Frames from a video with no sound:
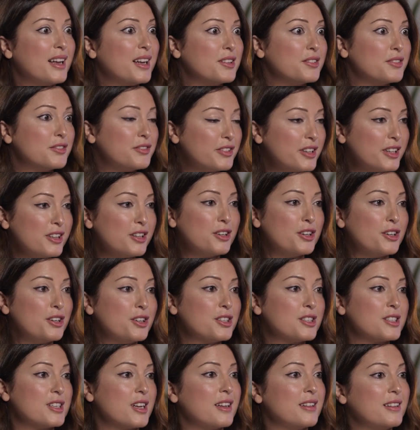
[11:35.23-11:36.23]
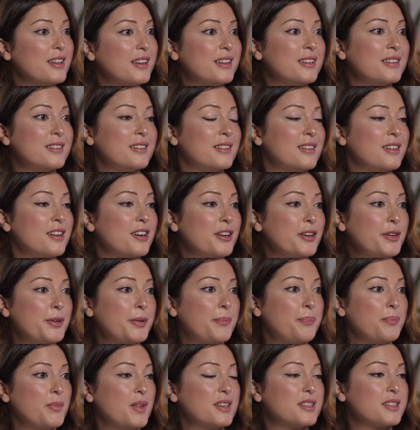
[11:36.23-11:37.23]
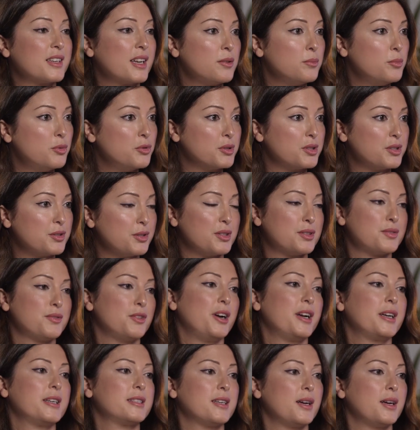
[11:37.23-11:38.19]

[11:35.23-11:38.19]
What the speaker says: in fillers, and in skin boosters, for